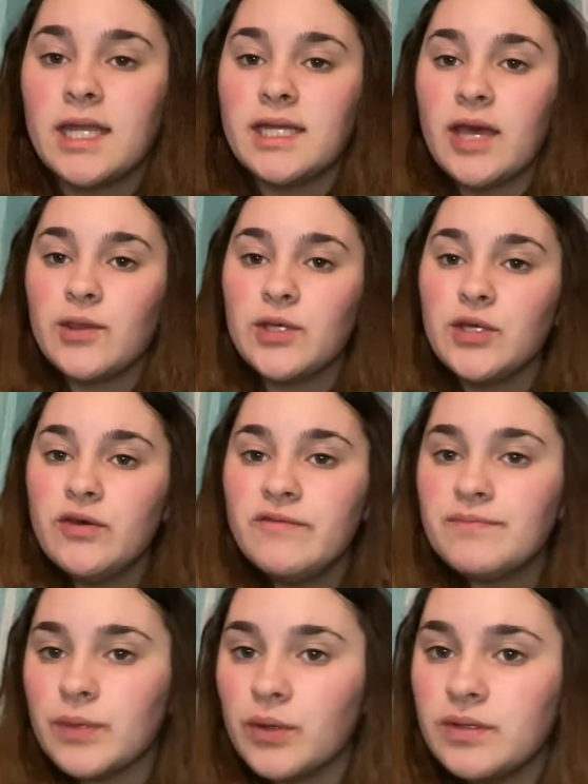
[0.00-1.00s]
Now that you have
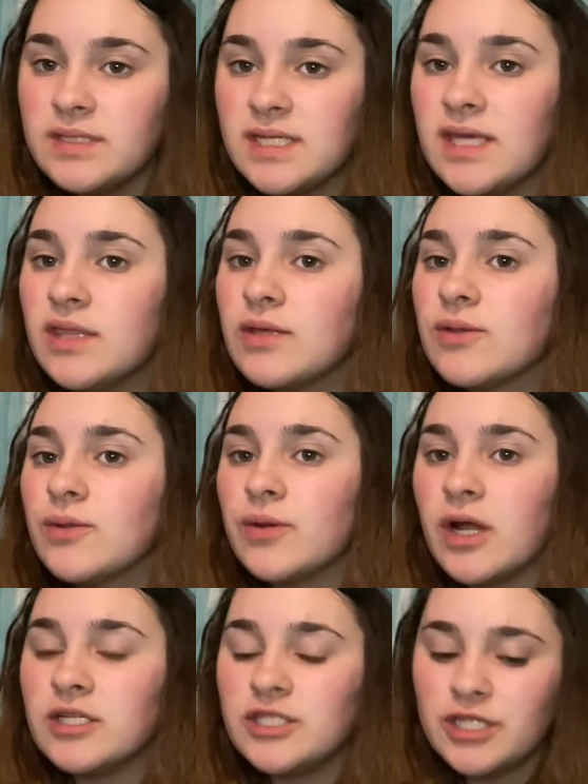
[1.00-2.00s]
both teeth glued
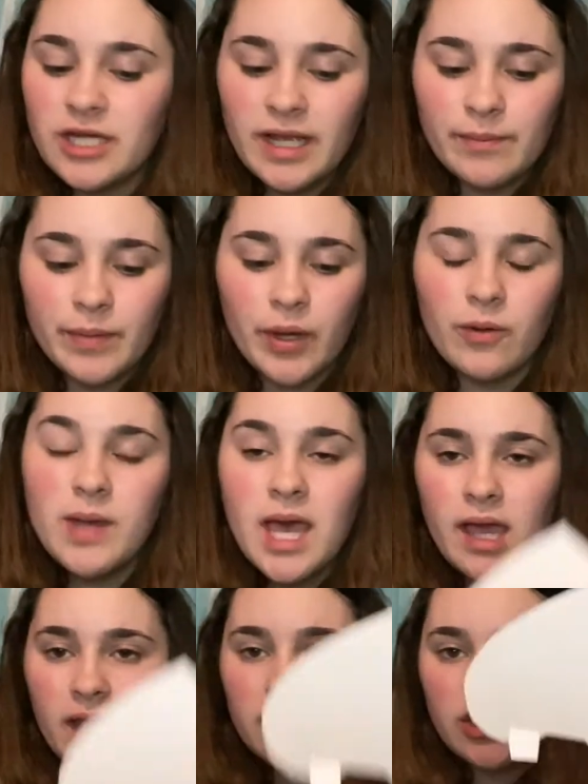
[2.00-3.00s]
onto your hippo,
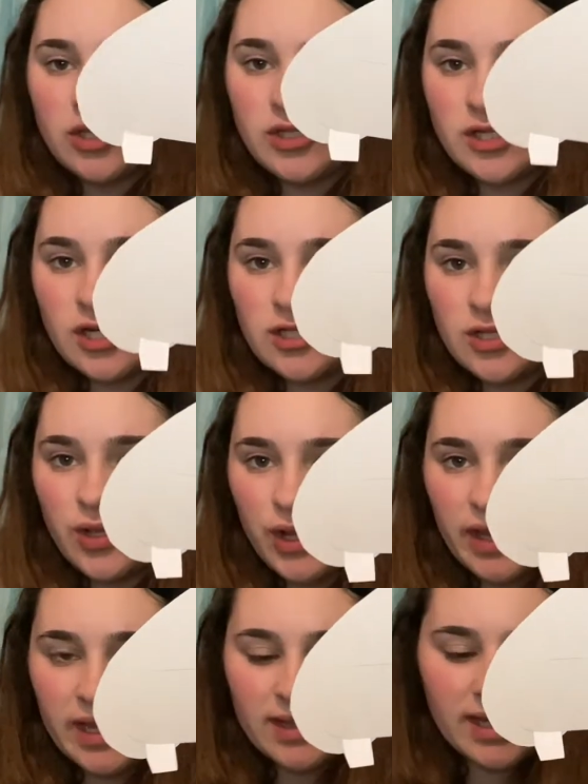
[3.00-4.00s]
it should start to look
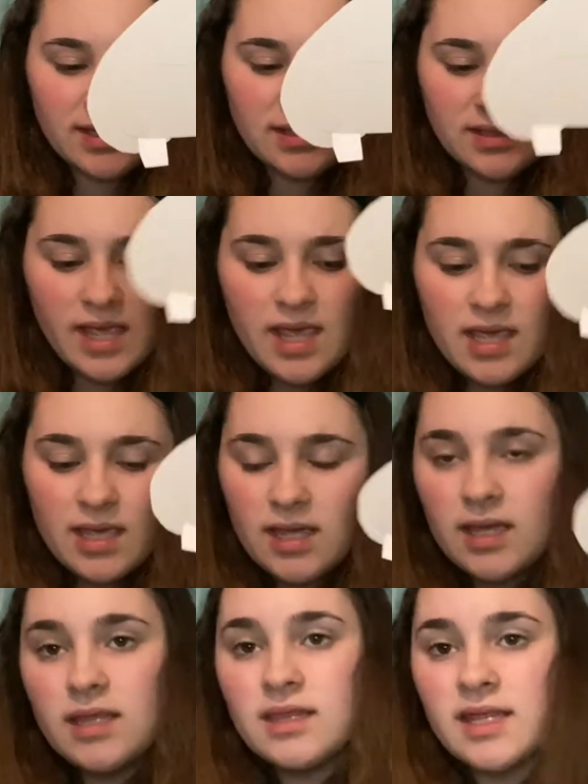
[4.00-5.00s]
like this.
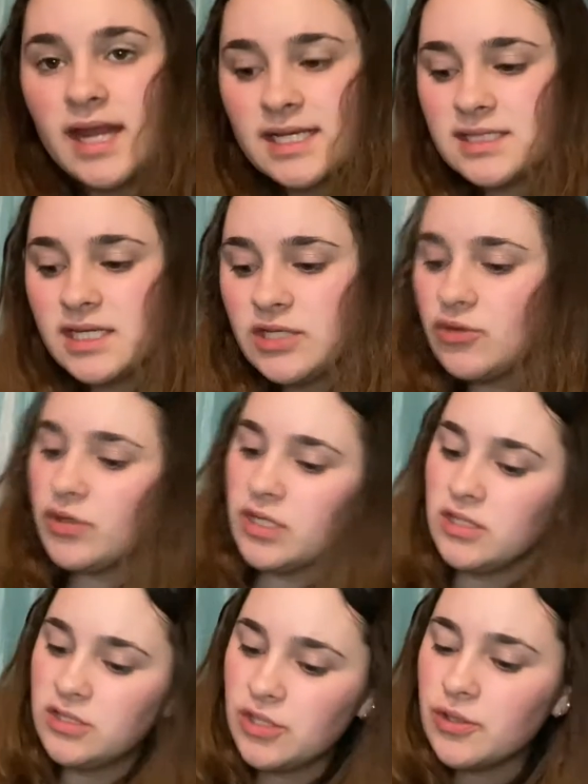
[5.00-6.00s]
The next thing you're
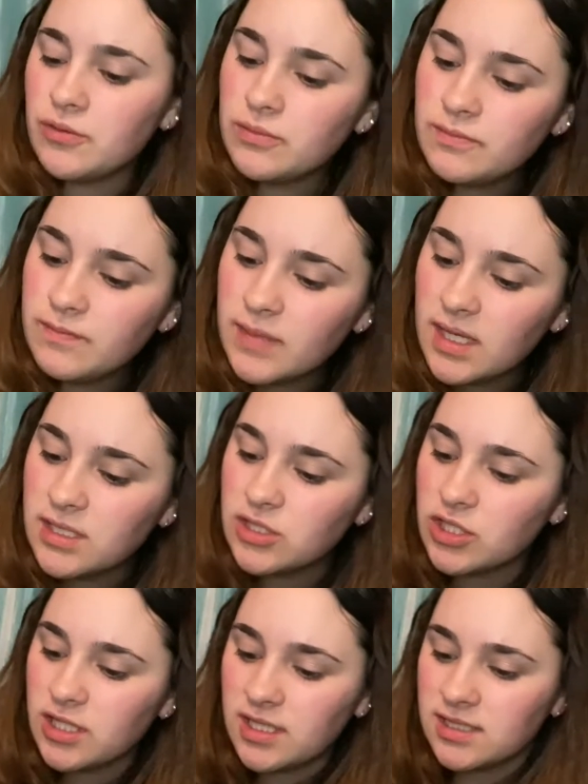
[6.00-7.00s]
going to do is you're
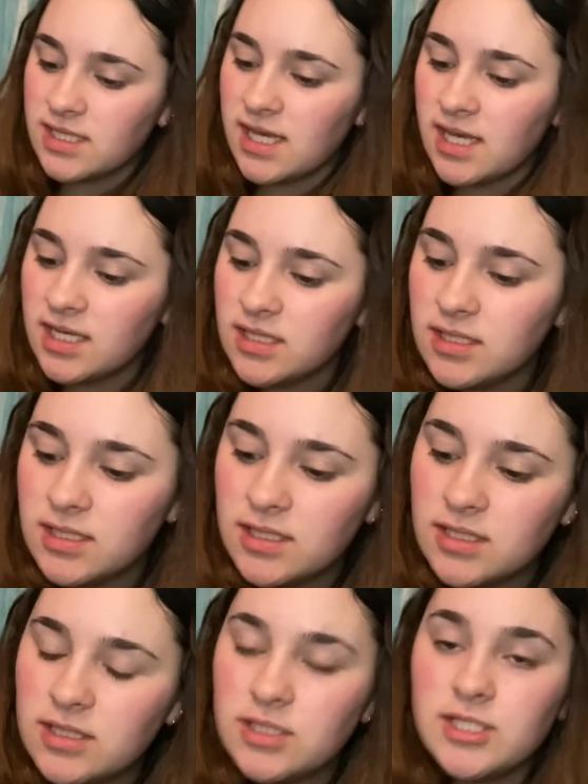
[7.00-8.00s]
going to take
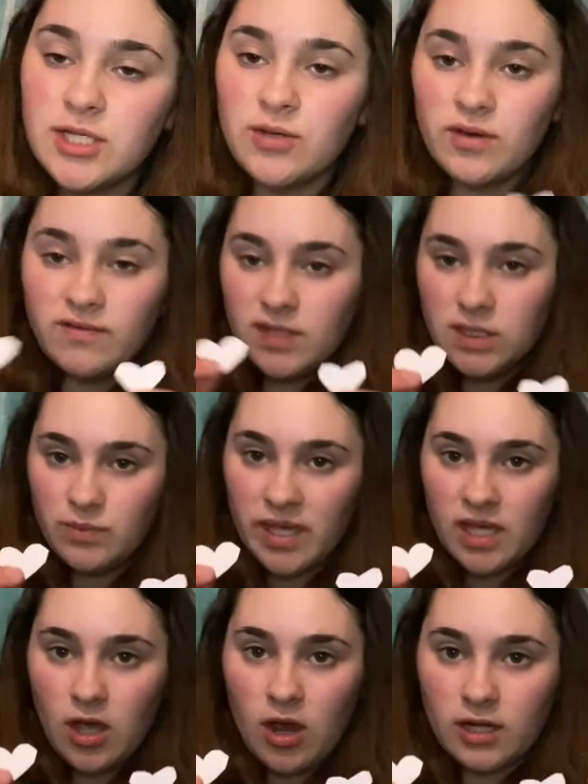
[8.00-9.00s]
two of these
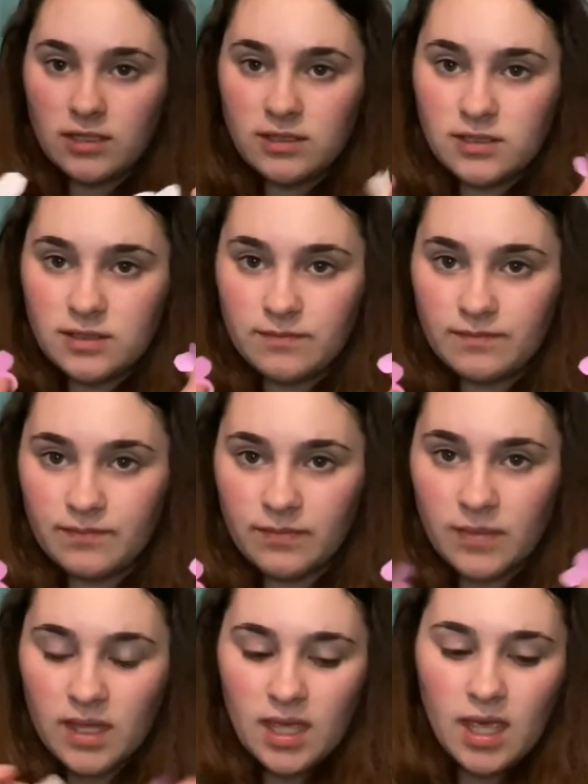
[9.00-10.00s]
pink hearts
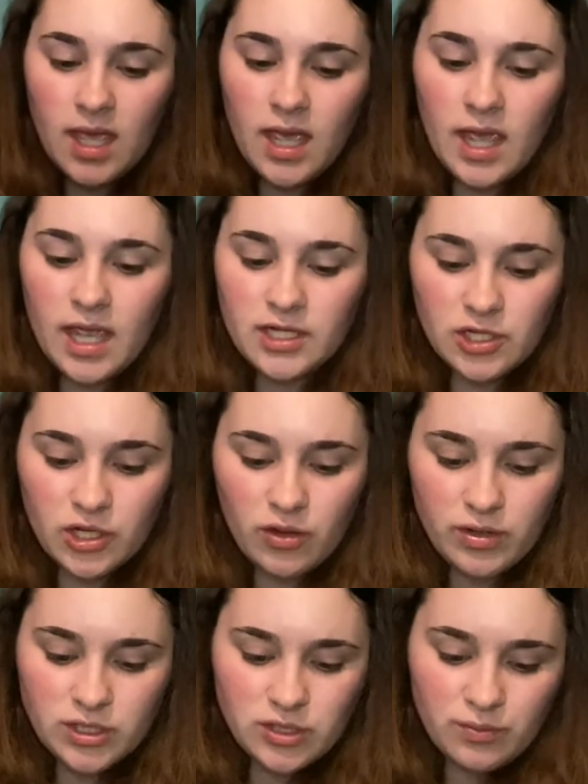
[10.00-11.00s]
and you're
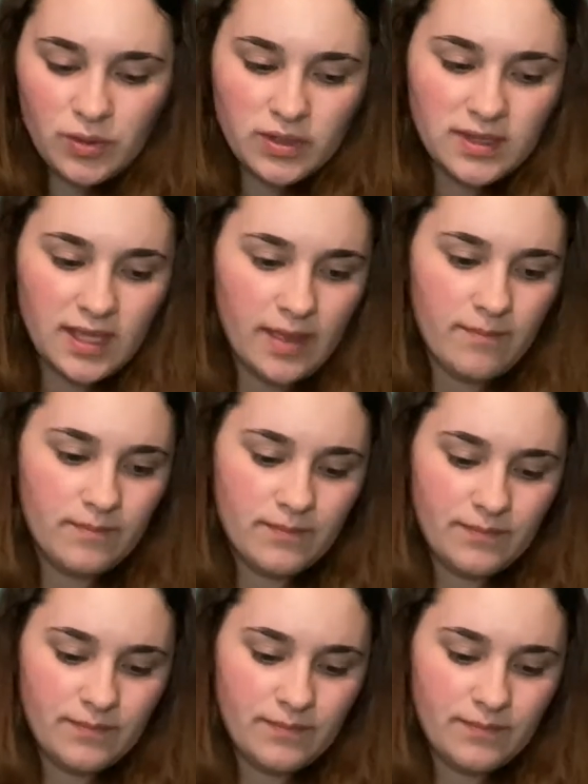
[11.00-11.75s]
going to put them